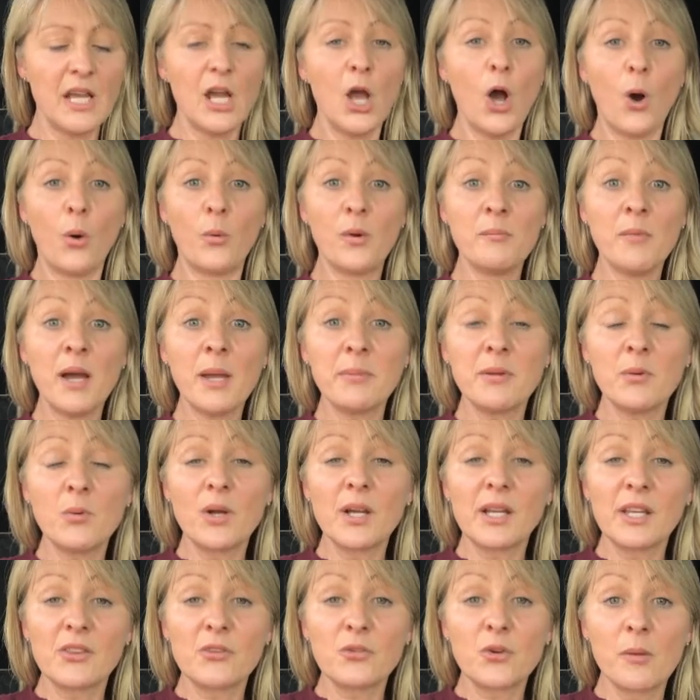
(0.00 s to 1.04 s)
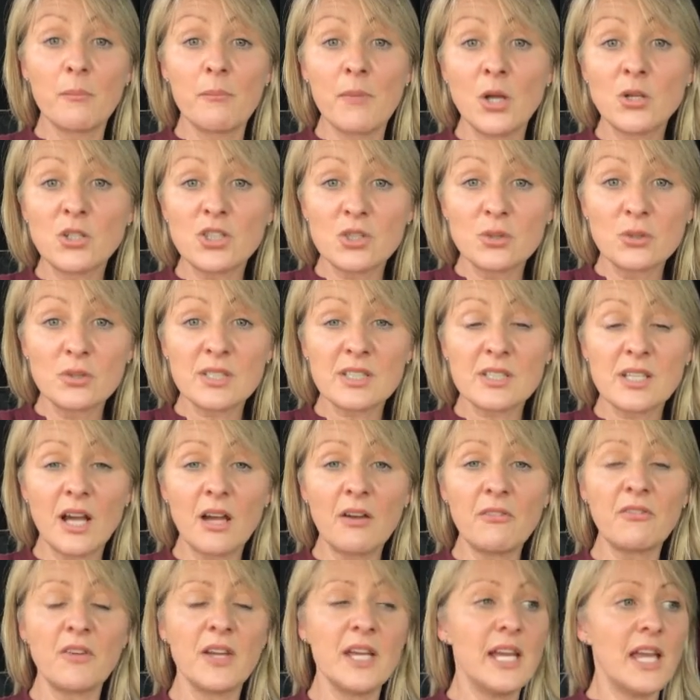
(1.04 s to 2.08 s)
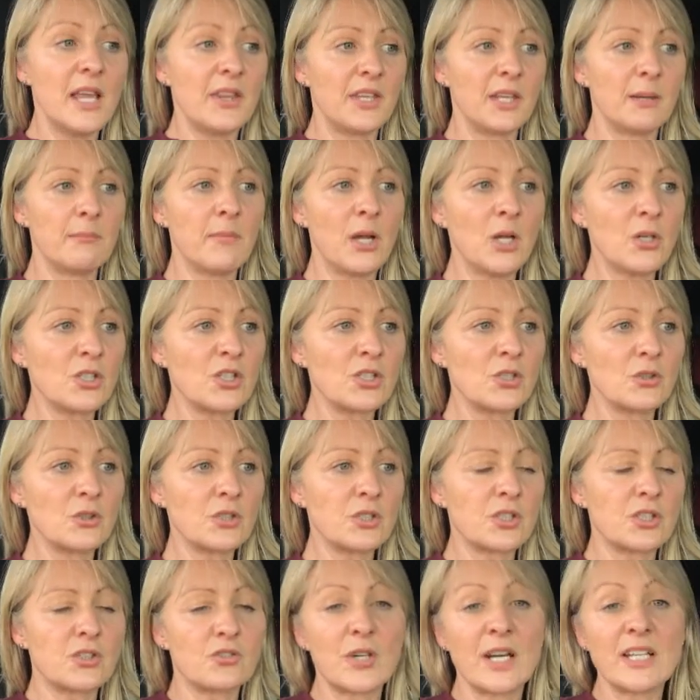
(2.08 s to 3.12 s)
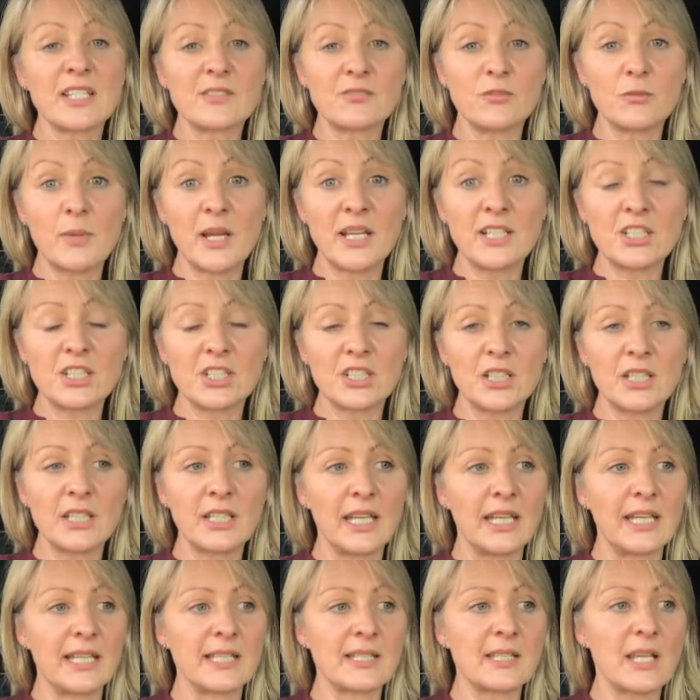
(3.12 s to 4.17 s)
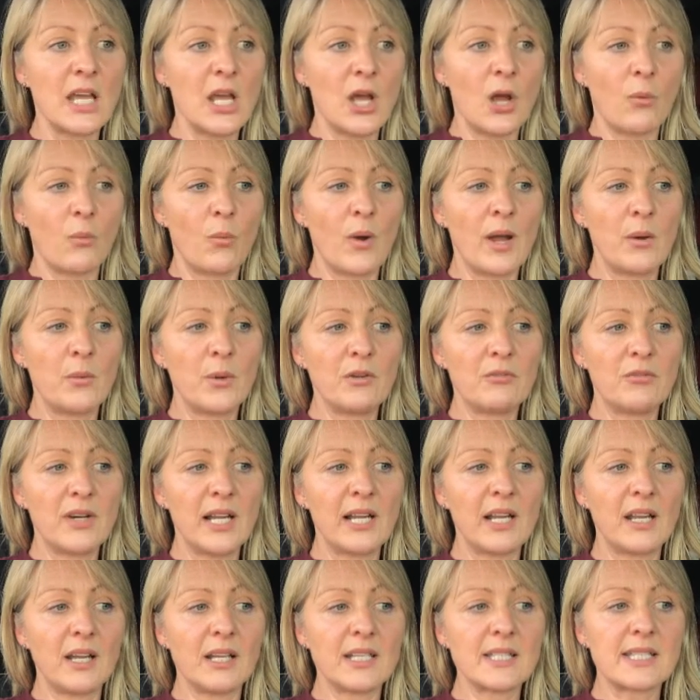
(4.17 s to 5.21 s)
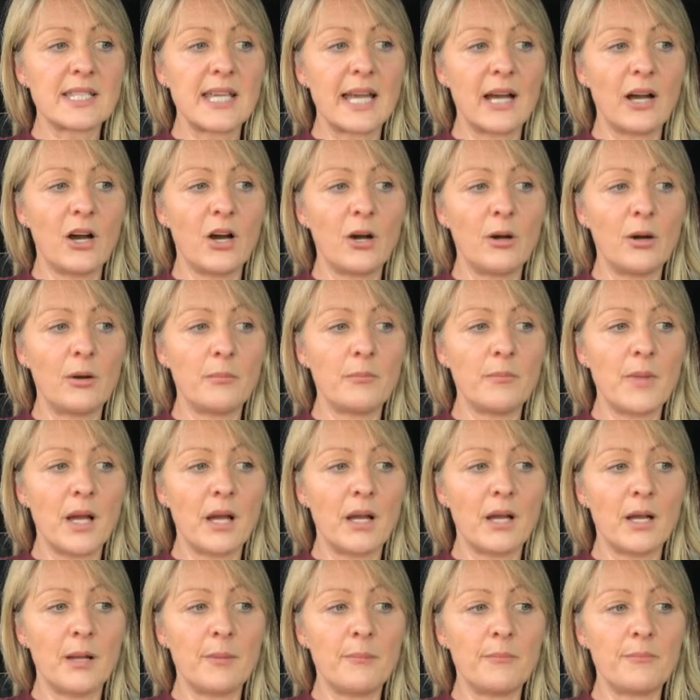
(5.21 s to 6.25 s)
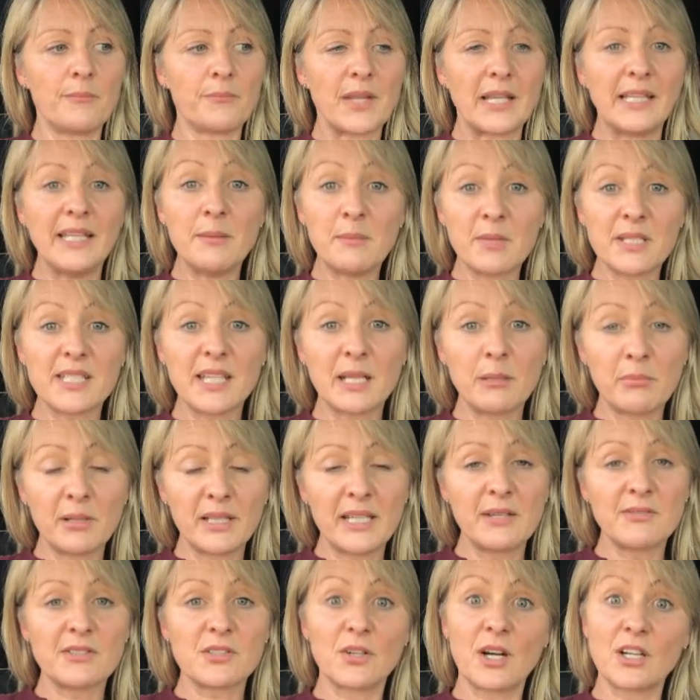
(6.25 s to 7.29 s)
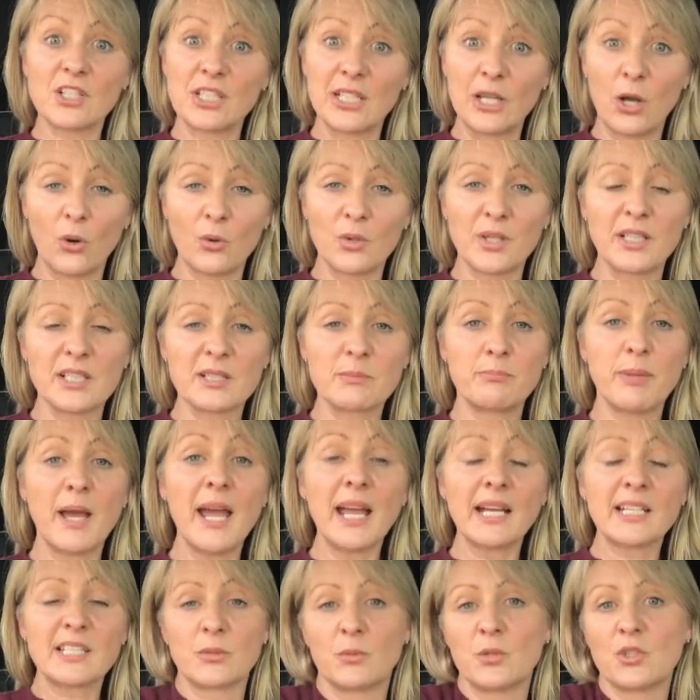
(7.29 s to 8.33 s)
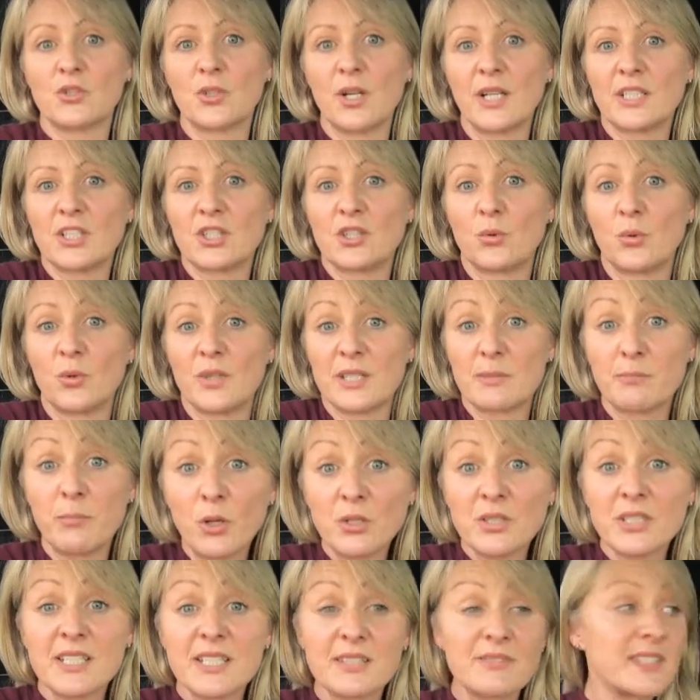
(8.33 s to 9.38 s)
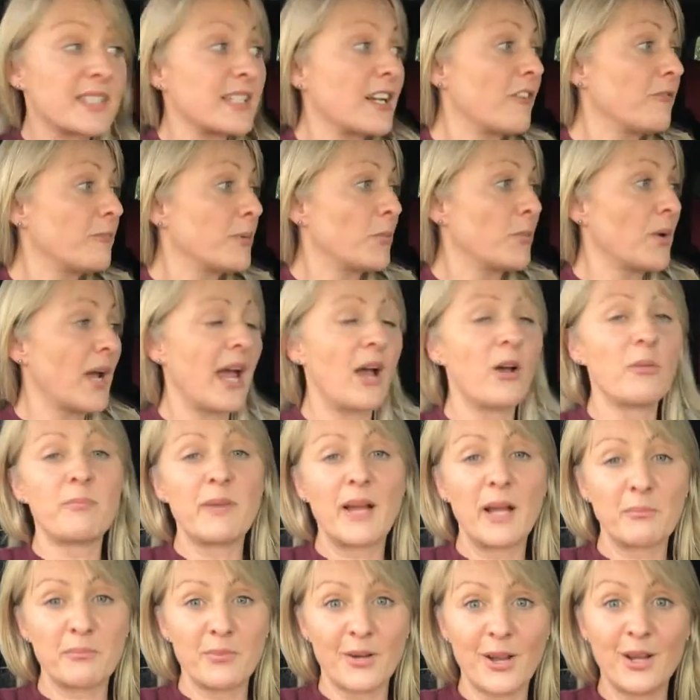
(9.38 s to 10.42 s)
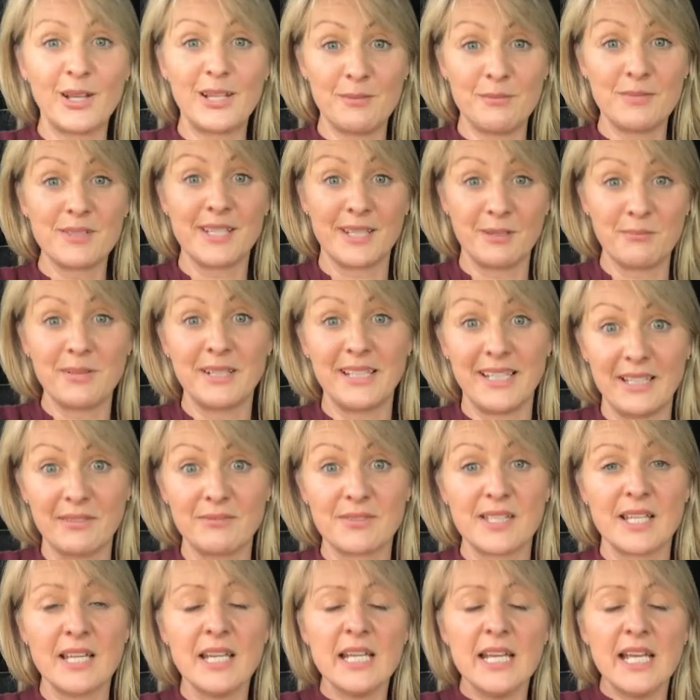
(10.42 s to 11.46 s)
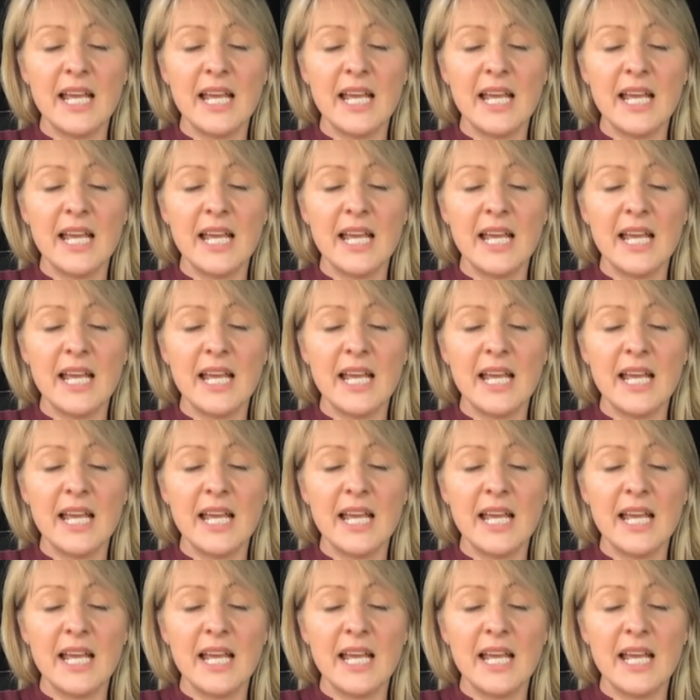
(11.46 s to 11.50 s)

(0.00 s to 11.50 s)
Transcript: Or we might be working through emotional stuff. The emotional transformation is where we realize that our limiting beliefs are actually holding us back. So we're trying to do all this positive stuff, but we're held back by our limiting beliefs.